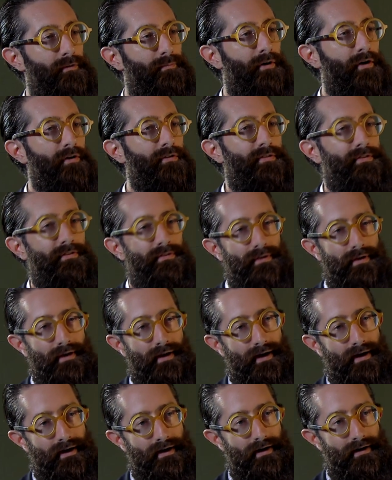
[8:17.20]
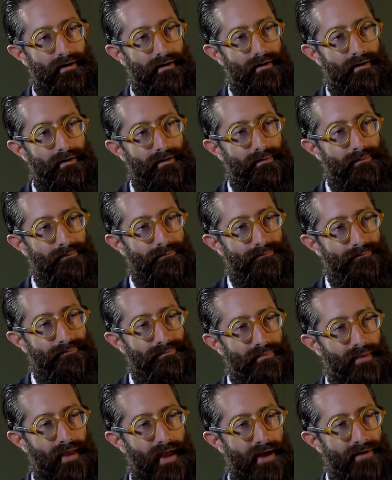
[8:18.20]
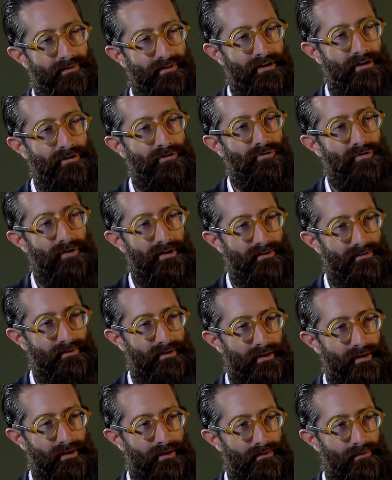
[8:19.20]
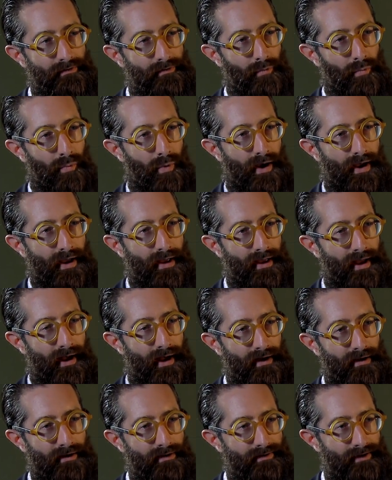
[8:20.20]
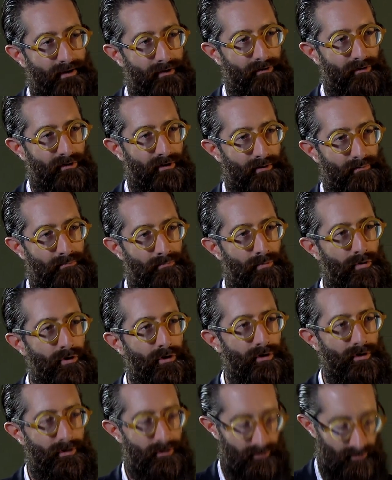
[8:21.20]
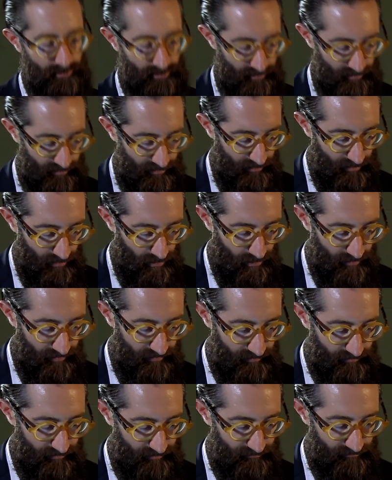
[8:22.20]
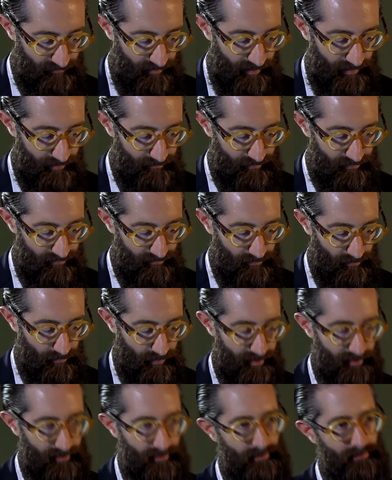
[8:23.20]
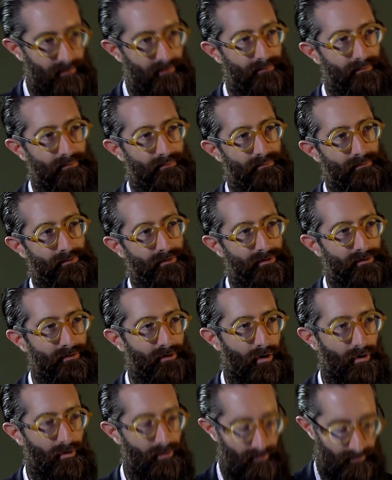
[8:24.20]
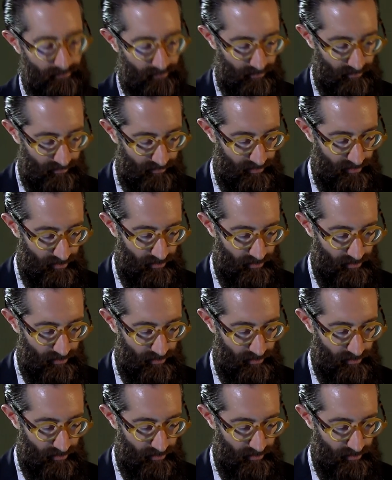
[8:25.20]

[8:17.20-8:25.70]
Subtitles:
both have an interest in the way architecture can merge with its environment, the way it can dissolve or